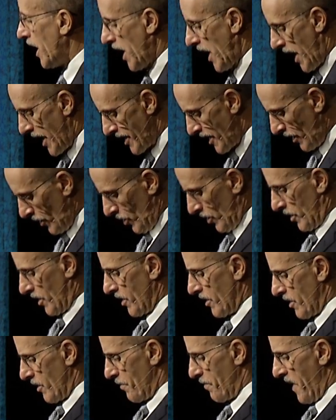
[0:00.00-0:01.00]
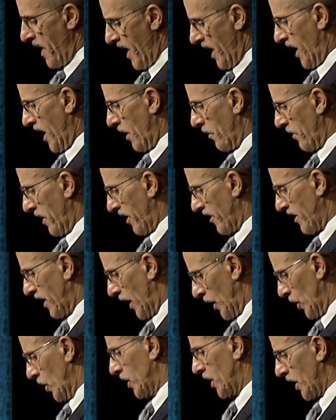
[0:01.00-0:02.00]
And I looked at the pancake mix, and
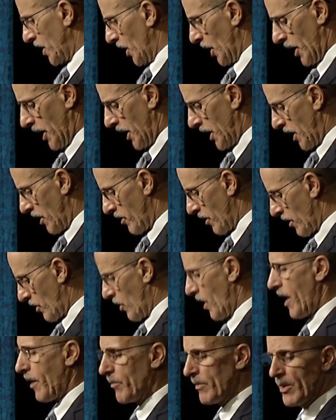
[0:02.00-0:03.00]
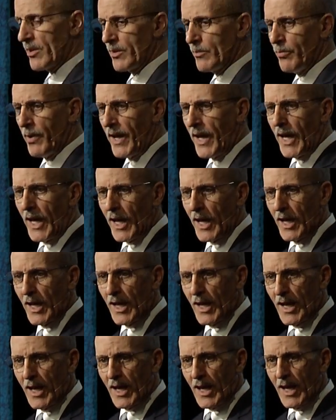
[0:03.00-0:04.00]
I looked at the lid, and I thought, crime doesn't pay.
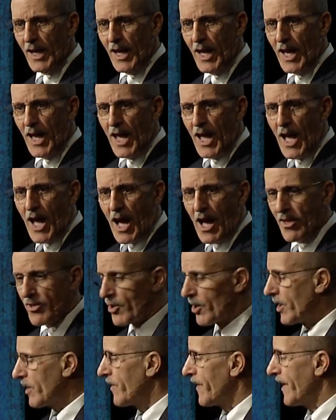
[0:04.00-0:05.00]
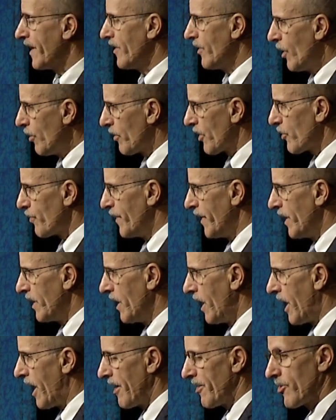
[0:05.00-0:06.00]
I started thinking, there must be a
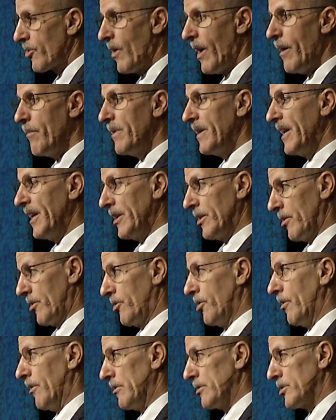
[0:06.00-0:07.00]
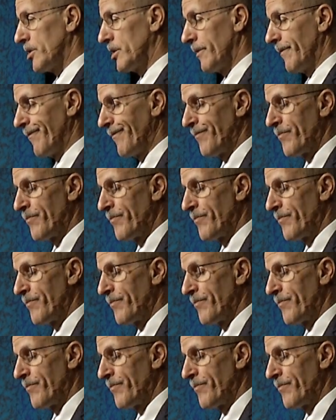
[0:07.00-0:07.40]
God. So I began to search.